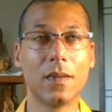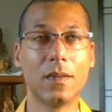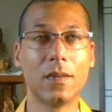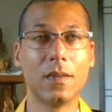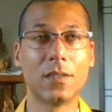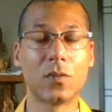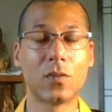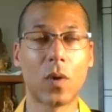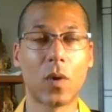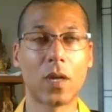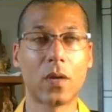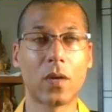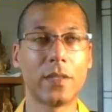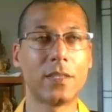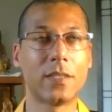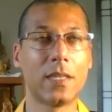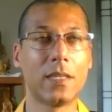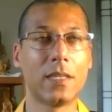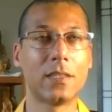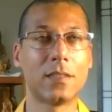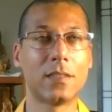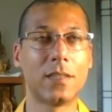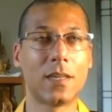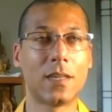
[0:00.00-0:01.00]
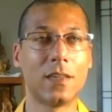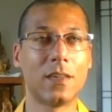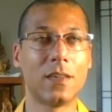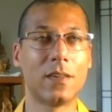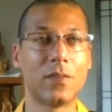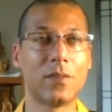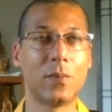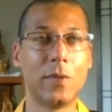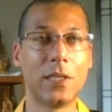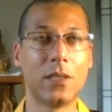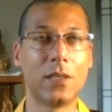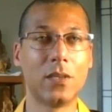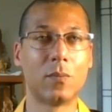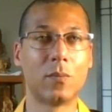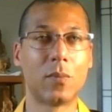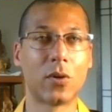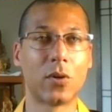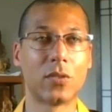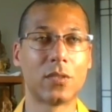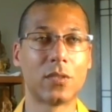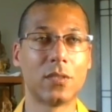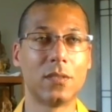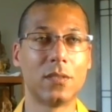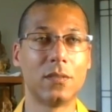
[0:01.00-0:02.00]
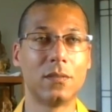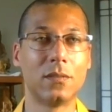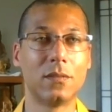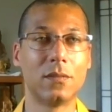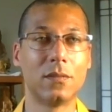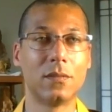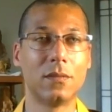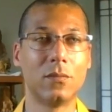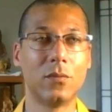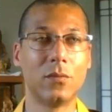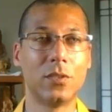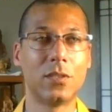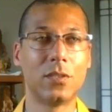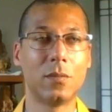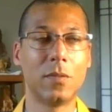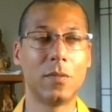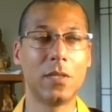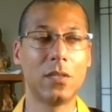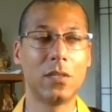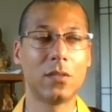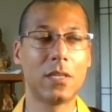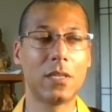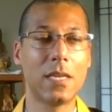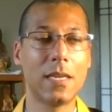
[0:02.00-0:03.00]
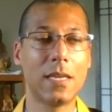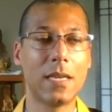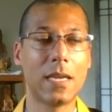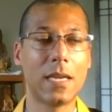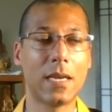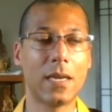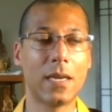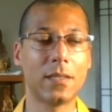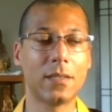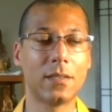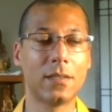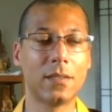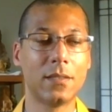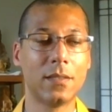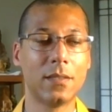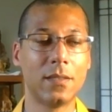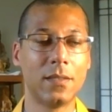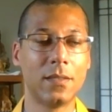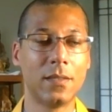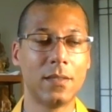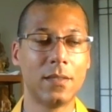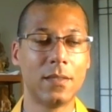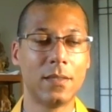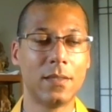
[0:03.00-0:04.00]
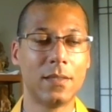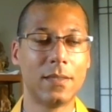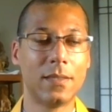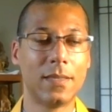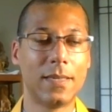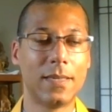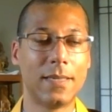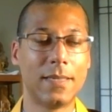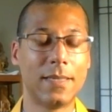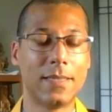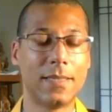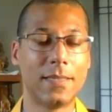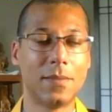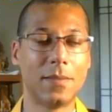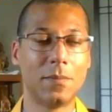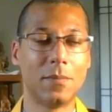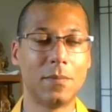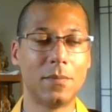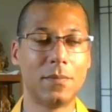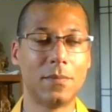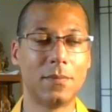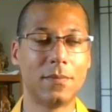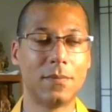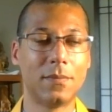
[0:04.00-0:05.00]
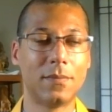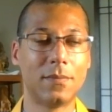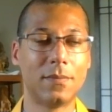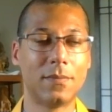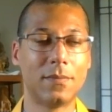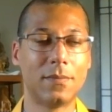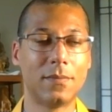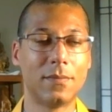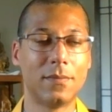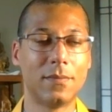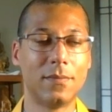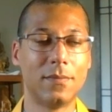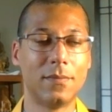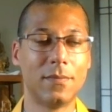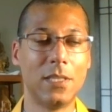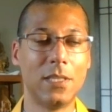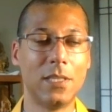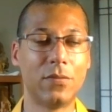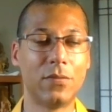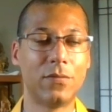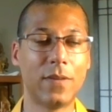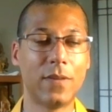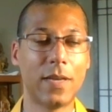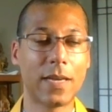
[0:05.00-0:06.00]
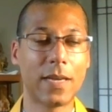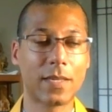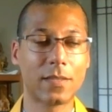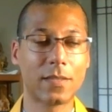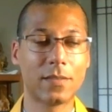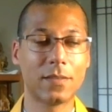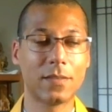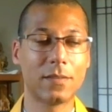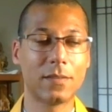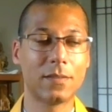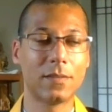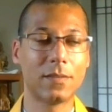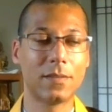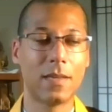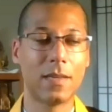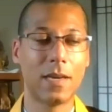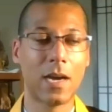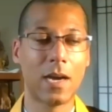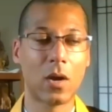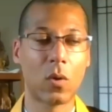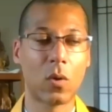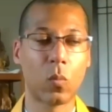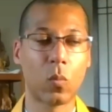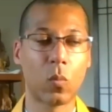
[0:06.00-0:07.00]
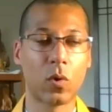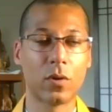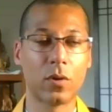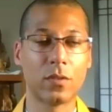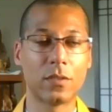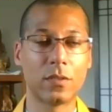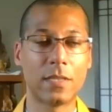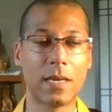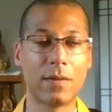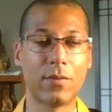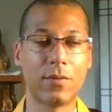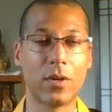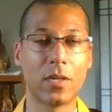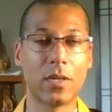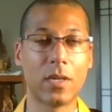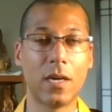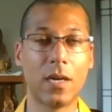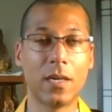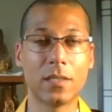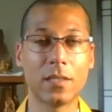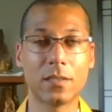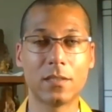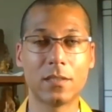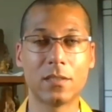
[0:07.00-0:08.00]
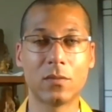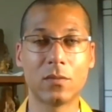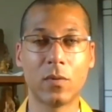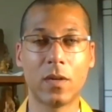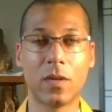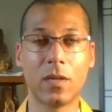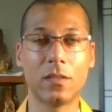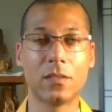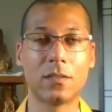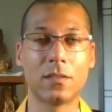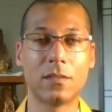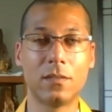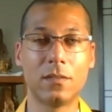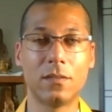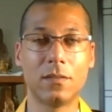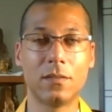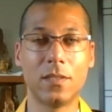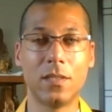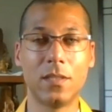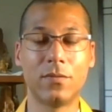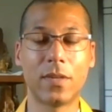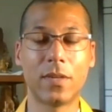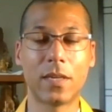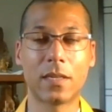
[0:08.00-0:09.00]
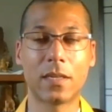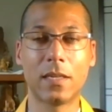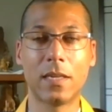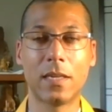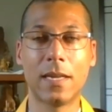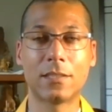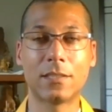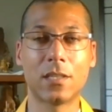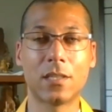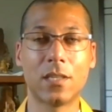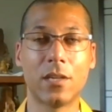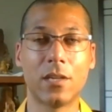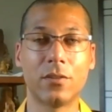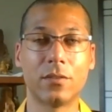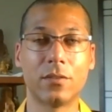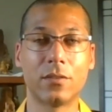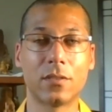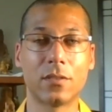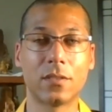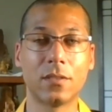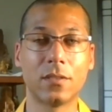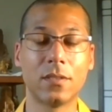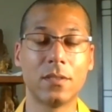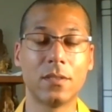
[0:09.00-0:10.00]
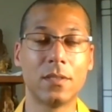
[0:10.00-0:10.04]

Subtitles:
So why do I say it's not enough to be a good person? We should be looking at the effect our words have on us, as well as the effect it has on others.